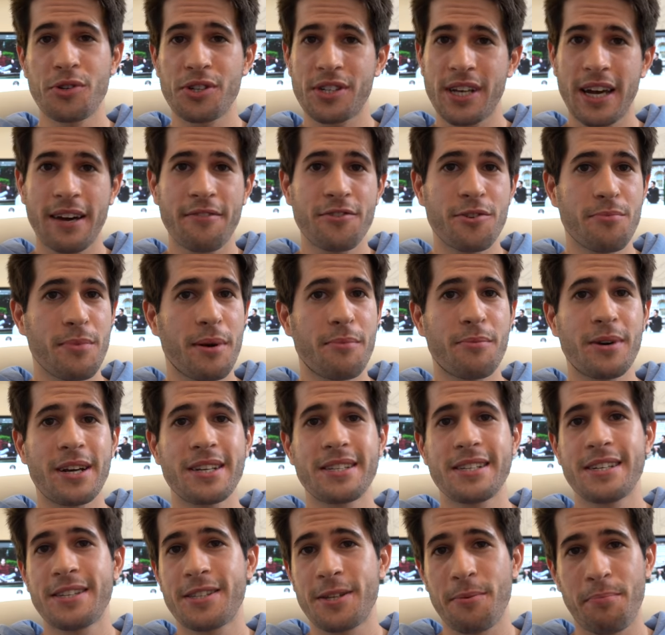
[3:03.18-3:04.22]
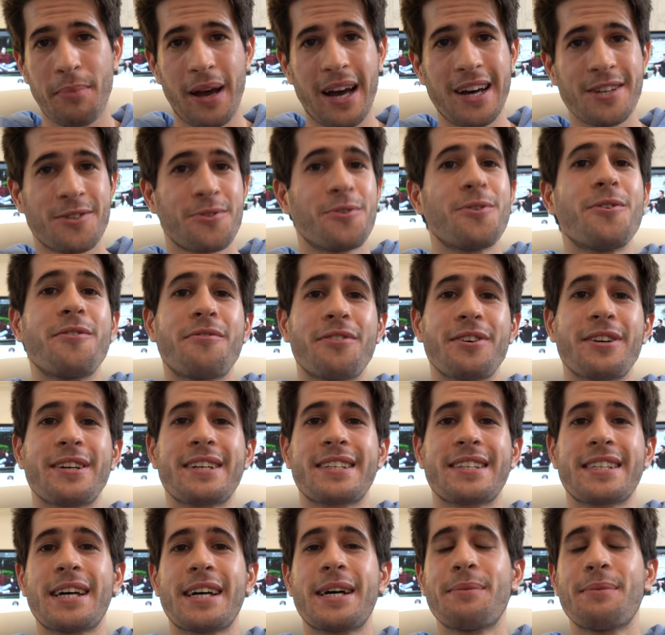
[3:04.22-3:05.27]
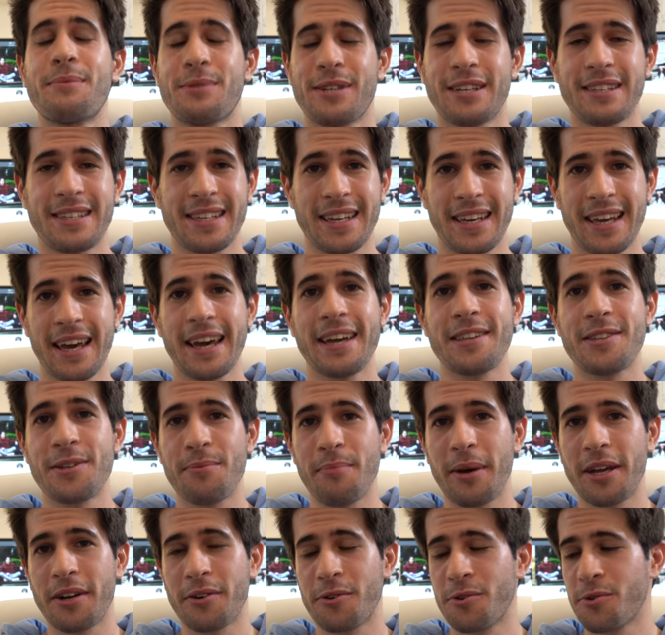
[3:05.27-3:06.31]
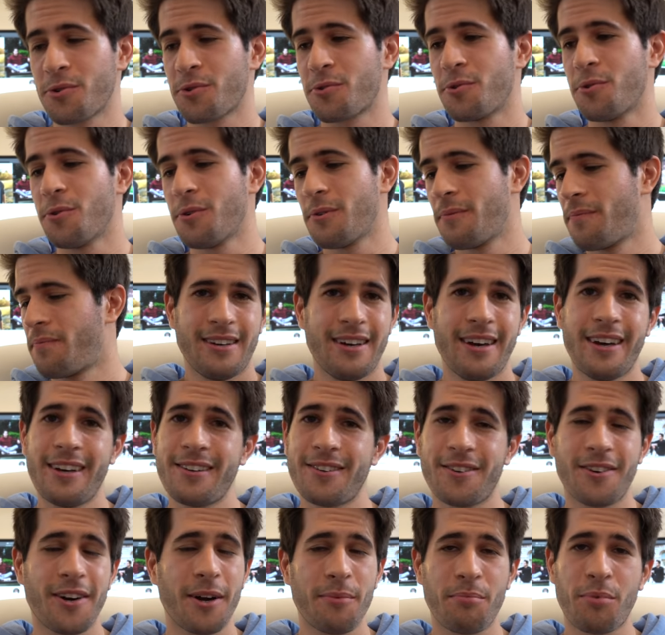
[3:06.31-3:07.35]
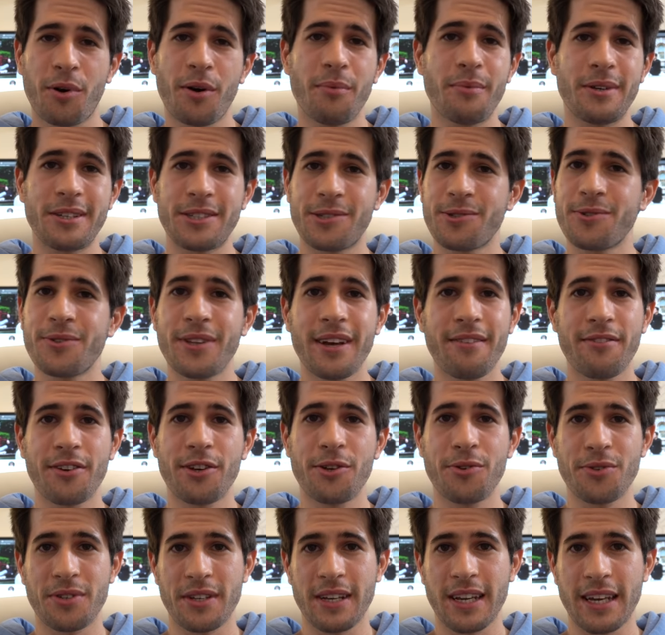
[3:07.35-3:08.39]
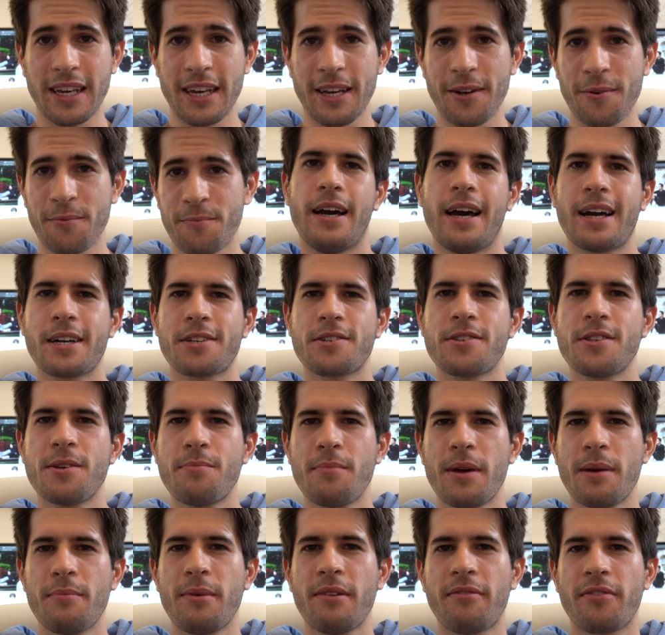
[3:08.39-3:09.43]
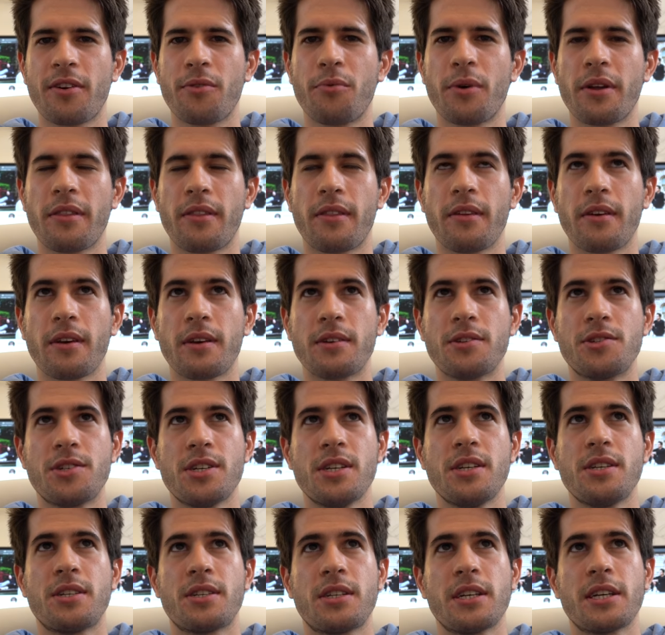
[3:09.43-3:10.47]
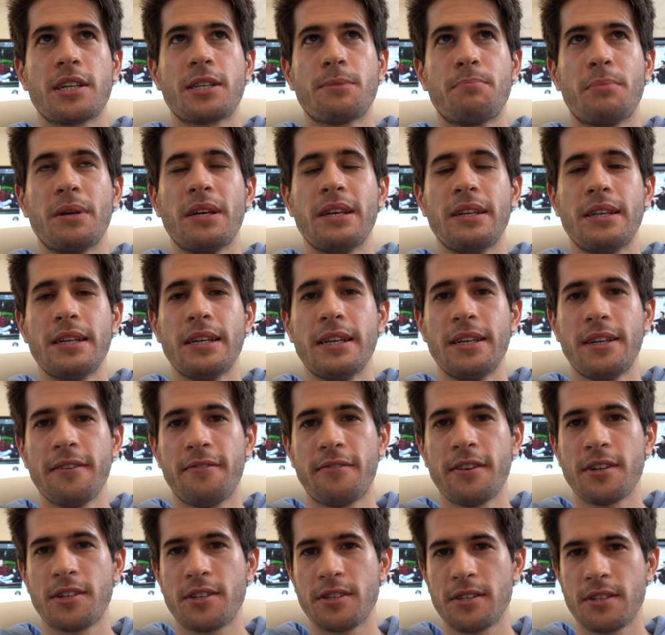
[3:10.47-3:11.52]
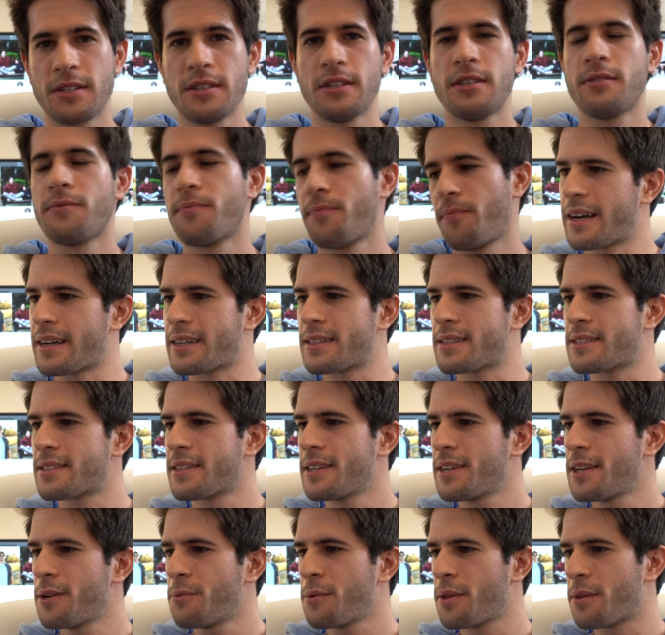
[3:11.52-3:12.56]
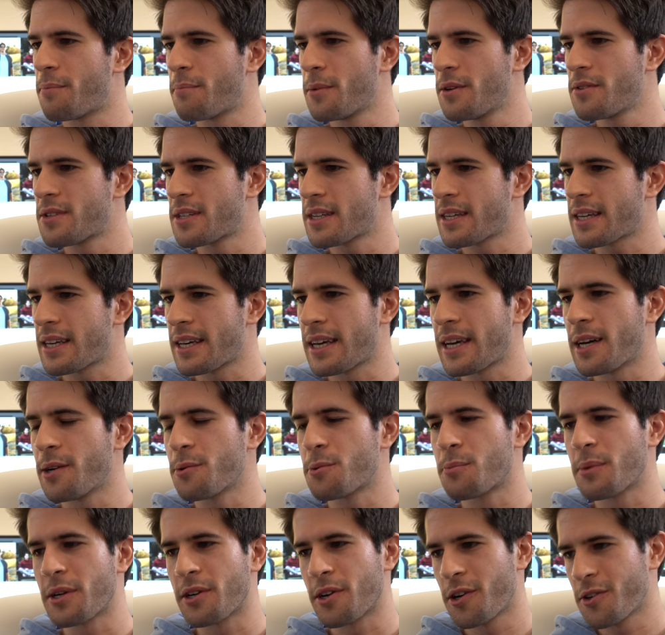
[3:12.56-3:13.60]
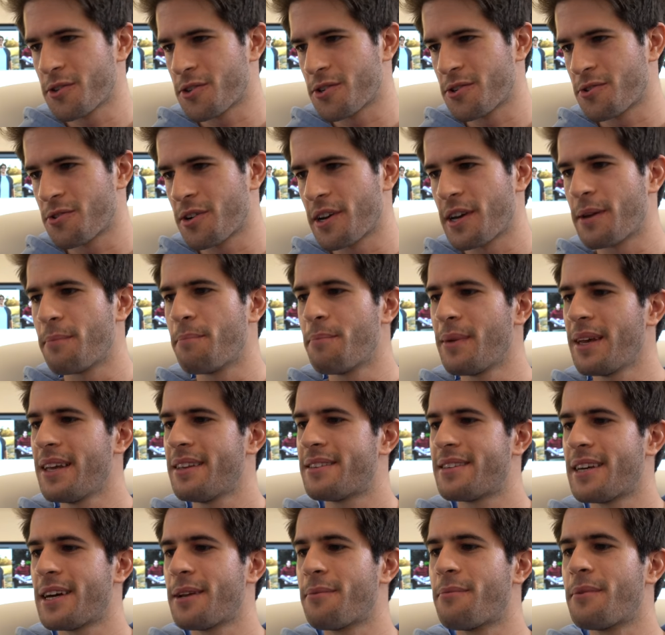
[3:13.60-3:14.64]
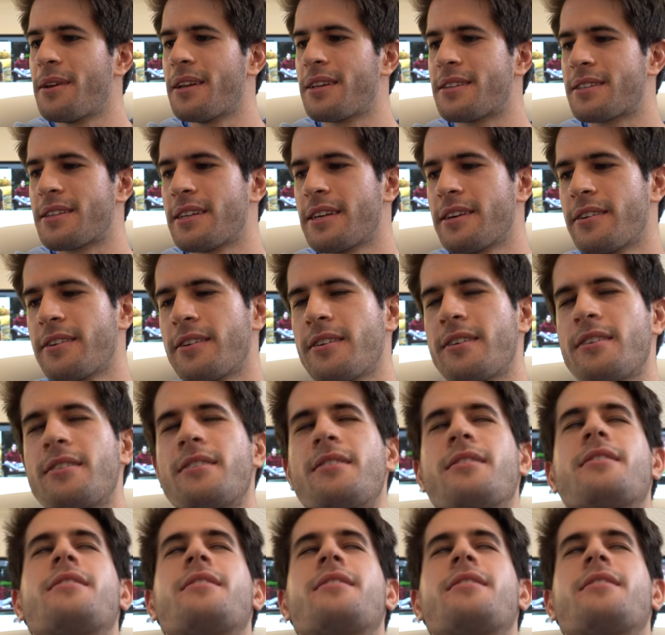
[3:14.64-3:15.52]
just have to memorize it to pass all of your exams and to get into medical school. And I promise, you'll never use it again. Actually, maybe for one thing, G6PD deficiency. I can study with music, it helps me concentrate, me 10 minutes later.